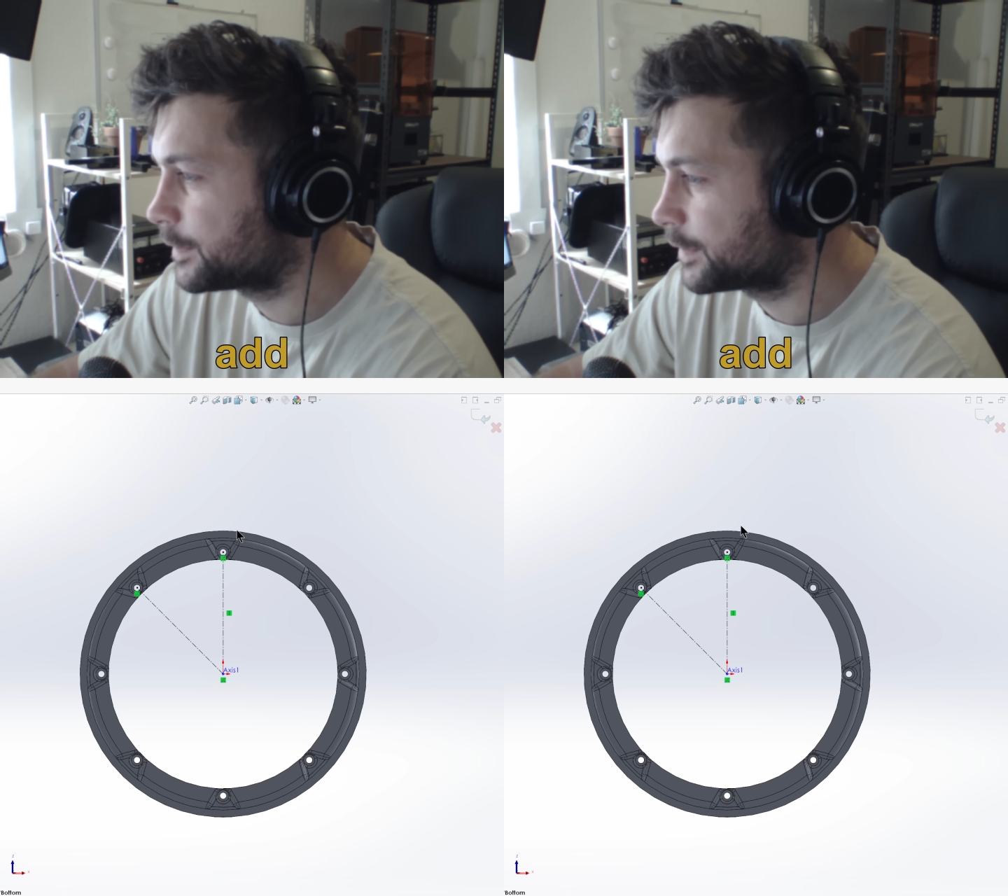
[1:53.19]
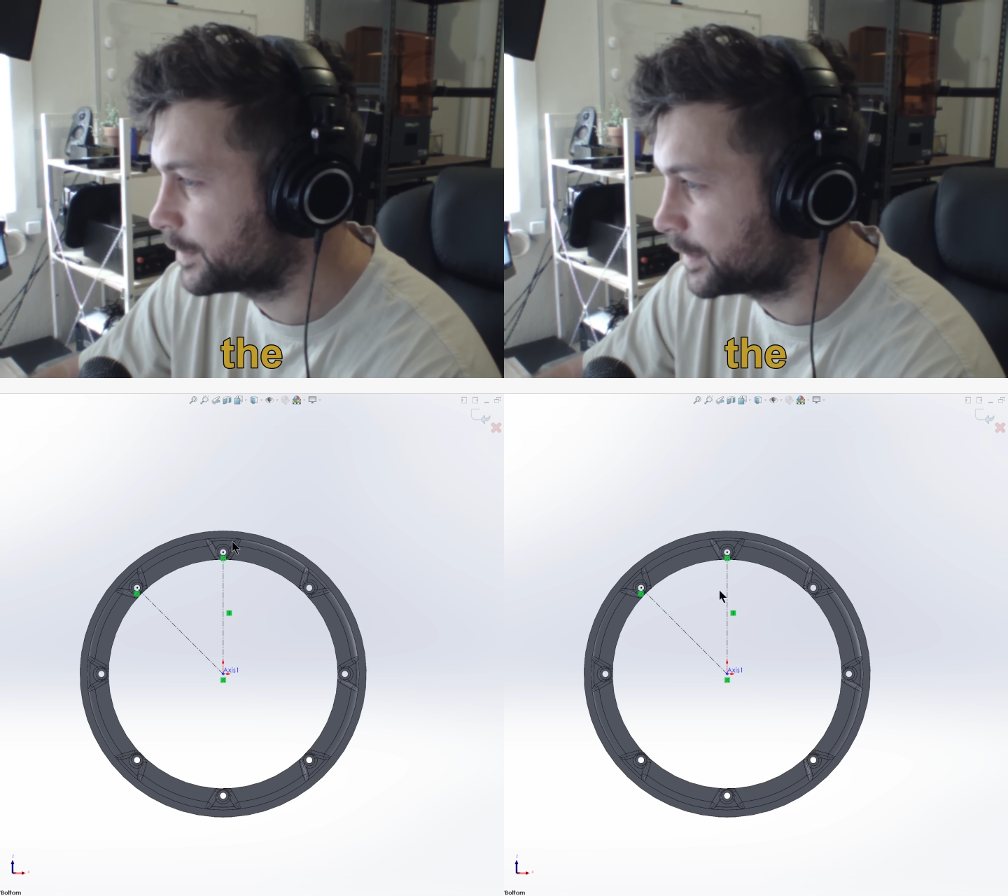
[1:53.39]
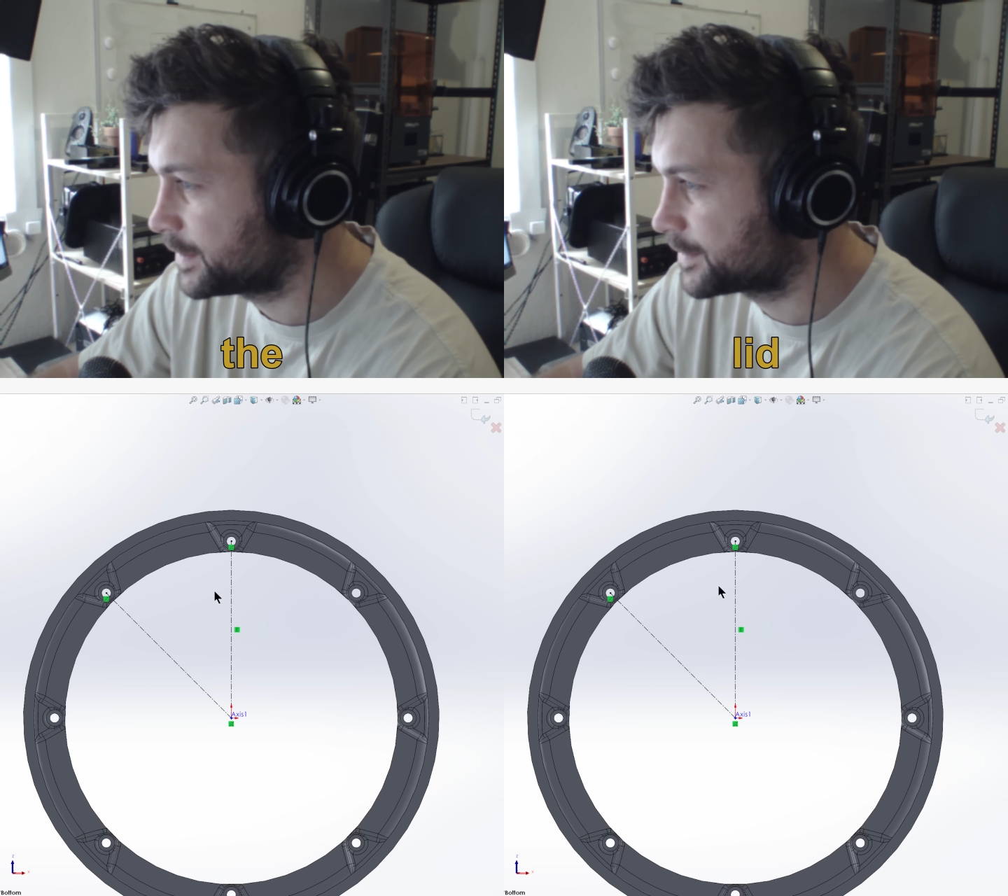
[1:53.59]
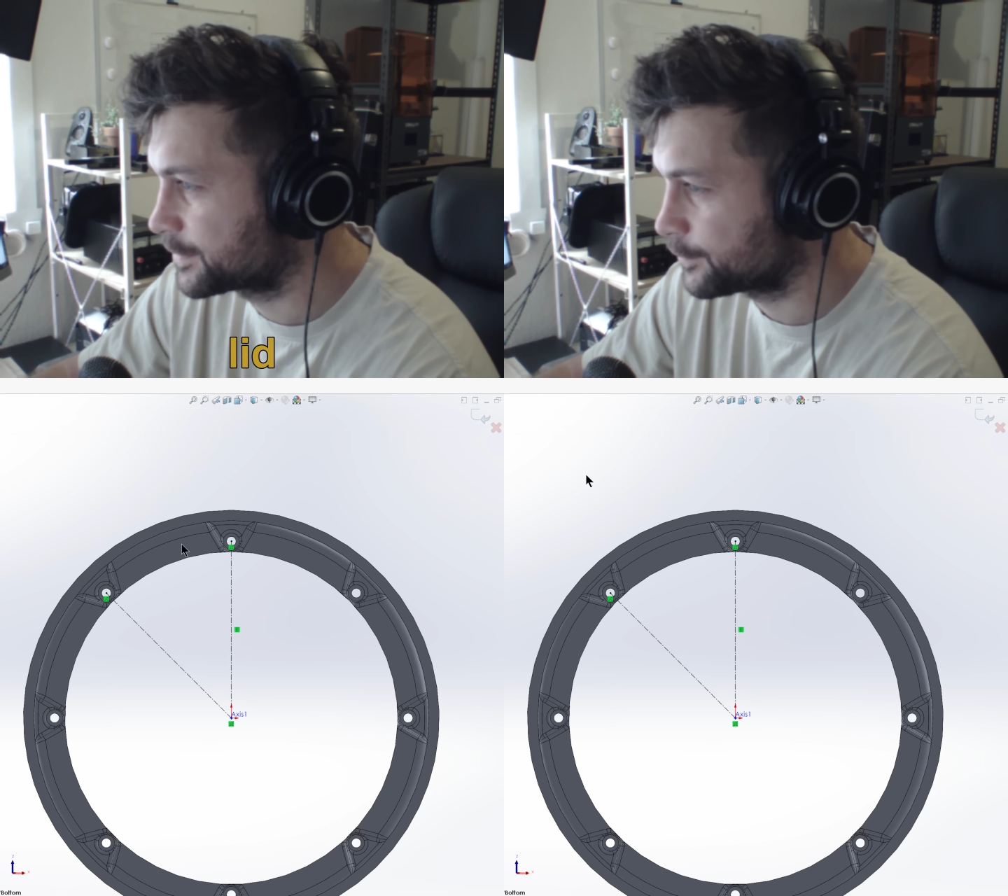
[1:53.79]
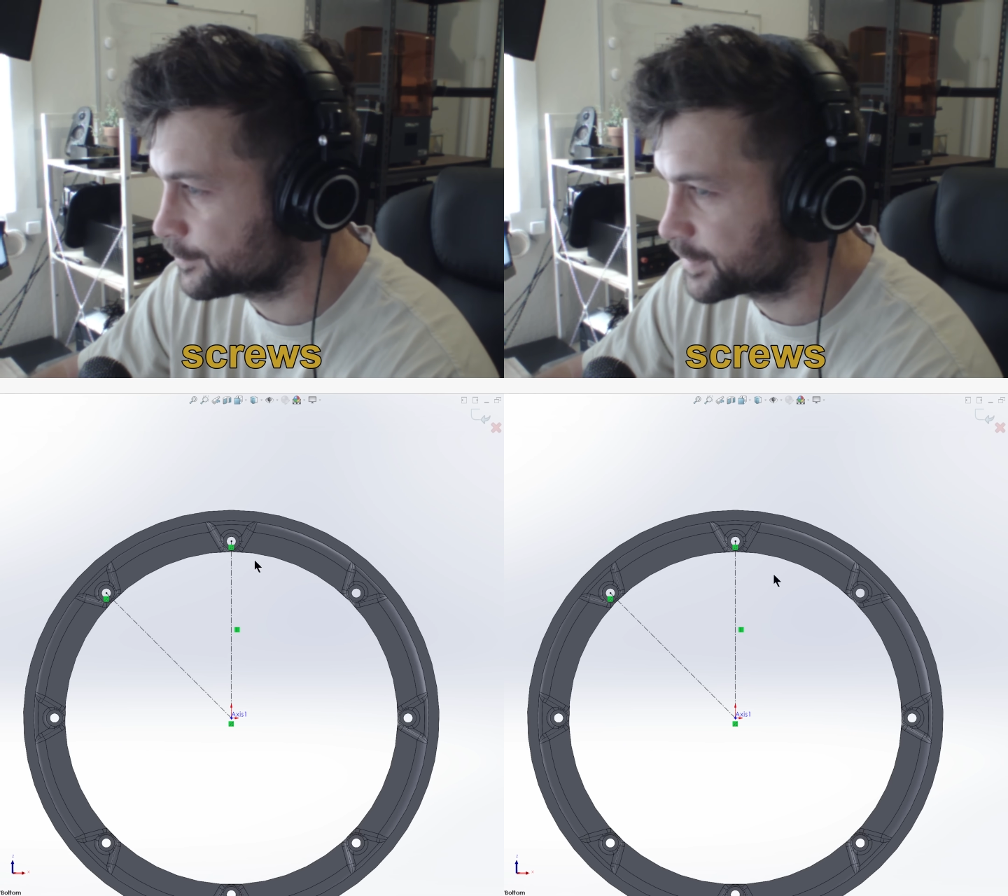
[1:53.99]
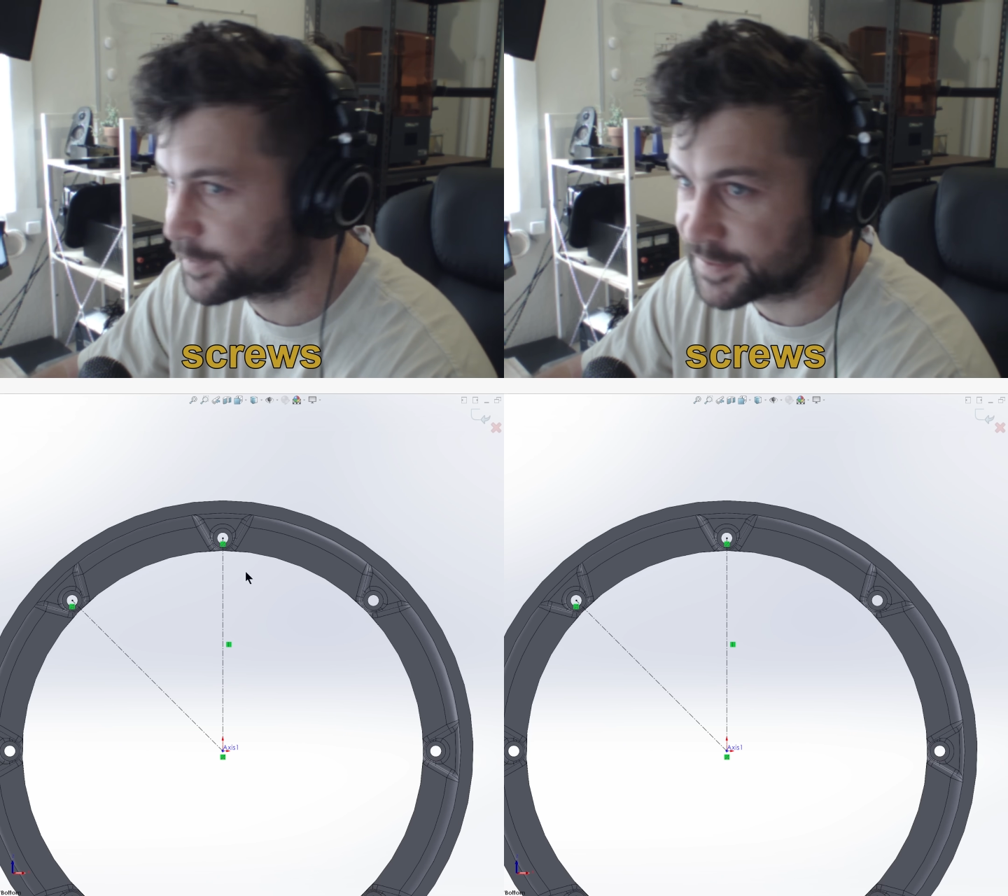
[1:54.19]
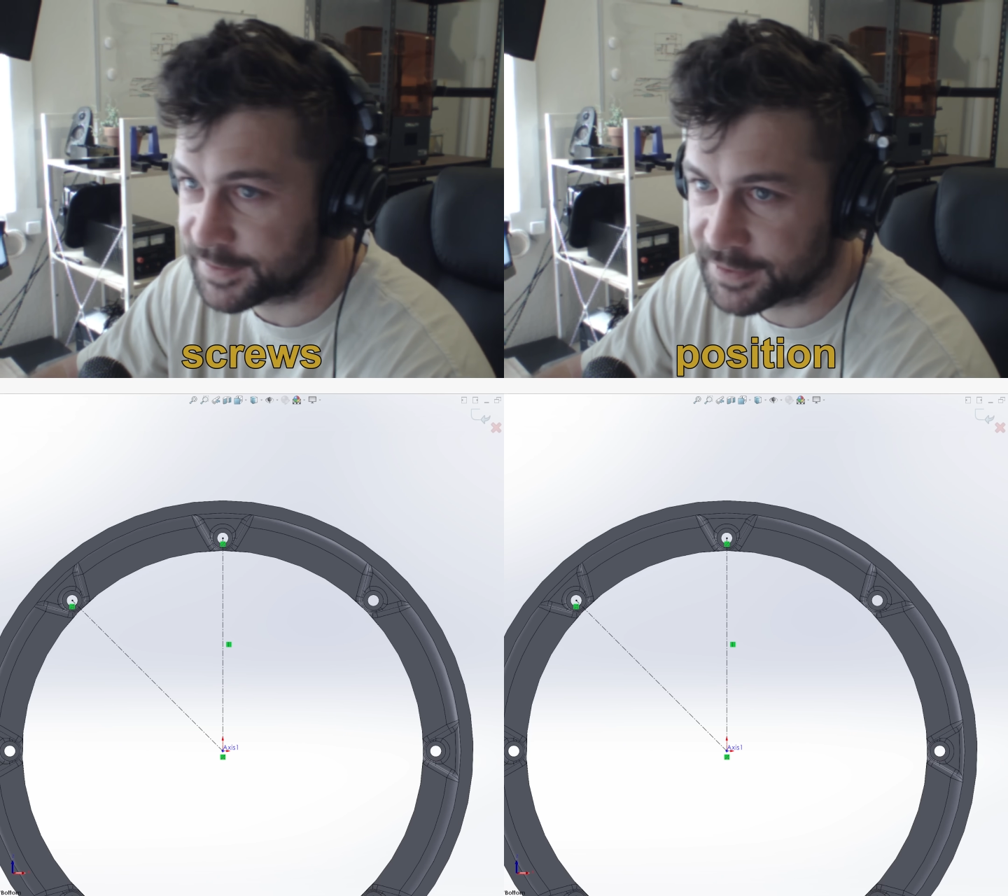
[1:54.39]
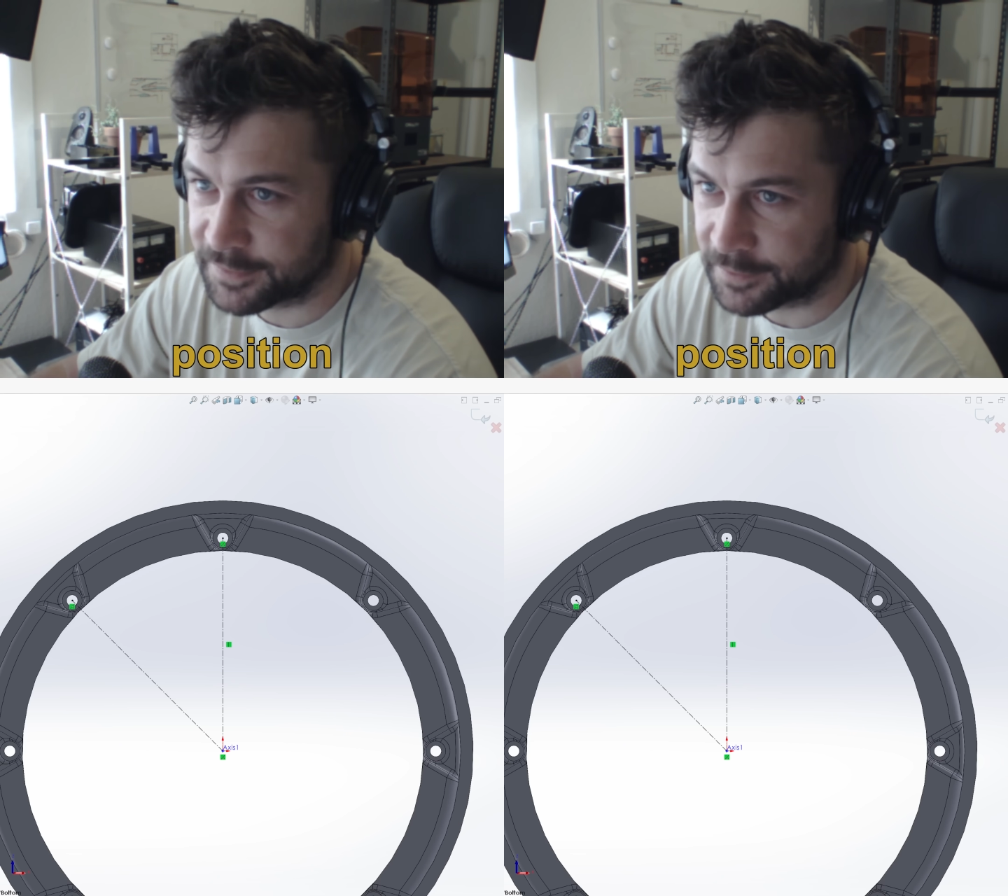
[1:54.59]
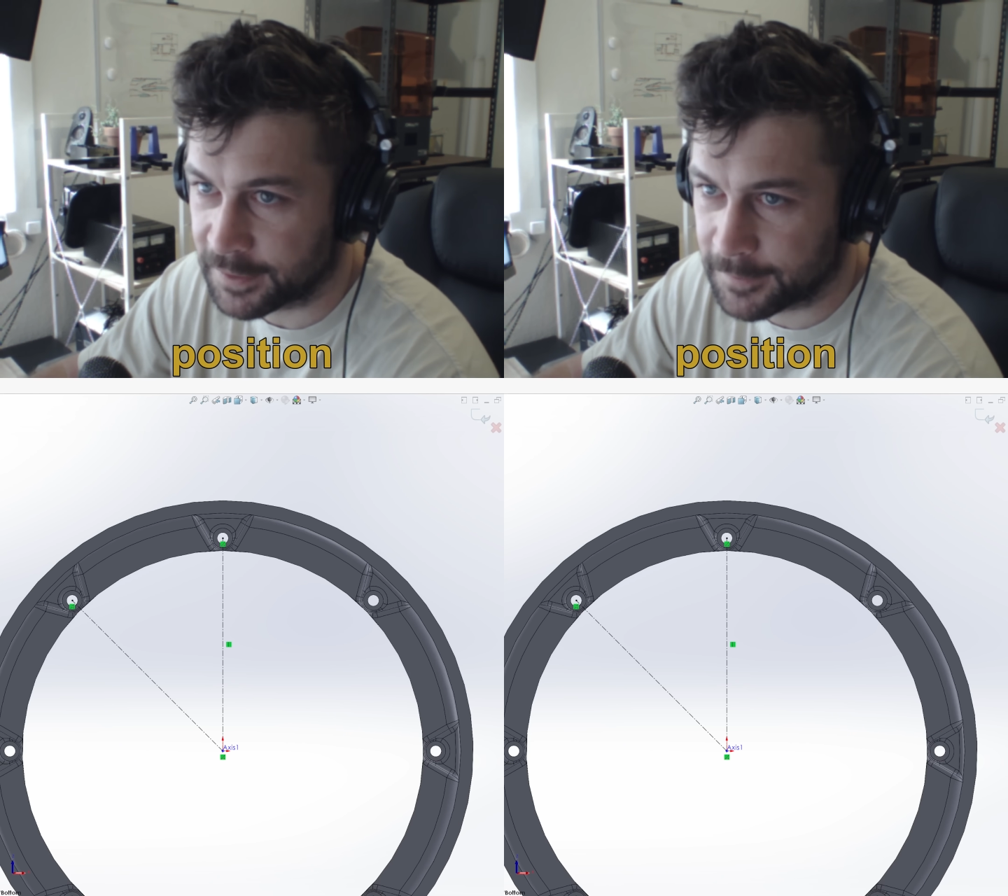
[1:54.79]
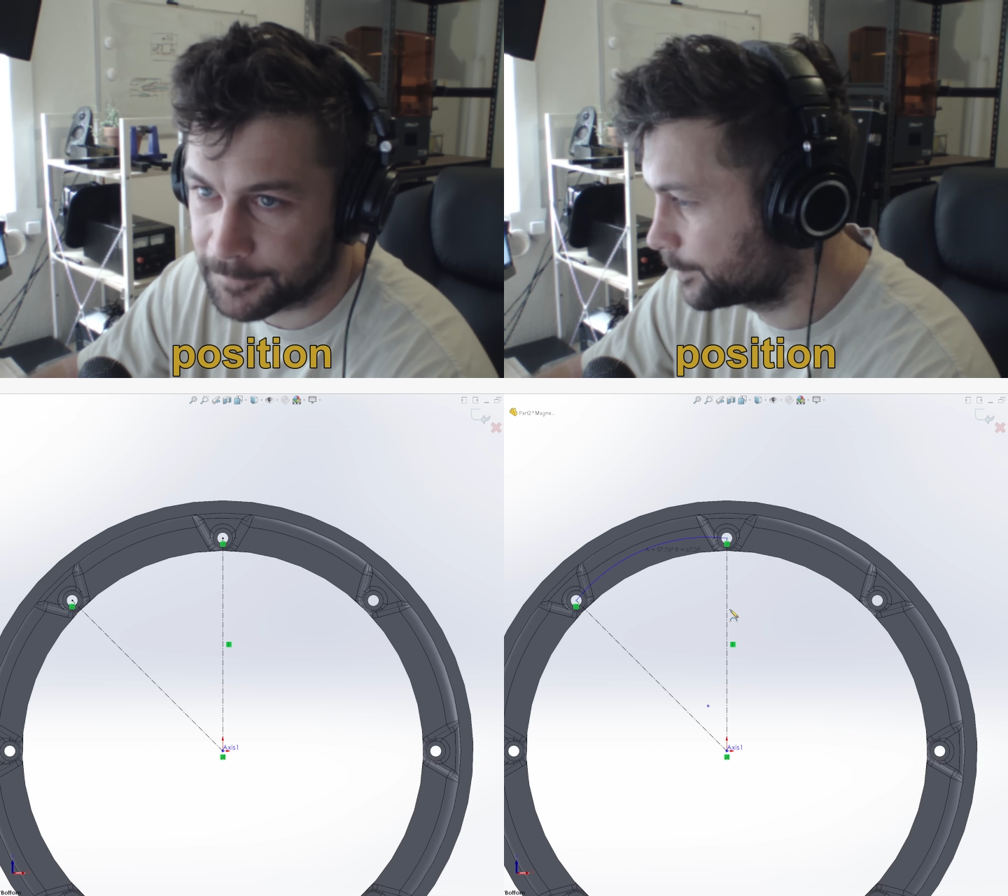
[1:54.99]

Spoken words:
the lid screws position, right?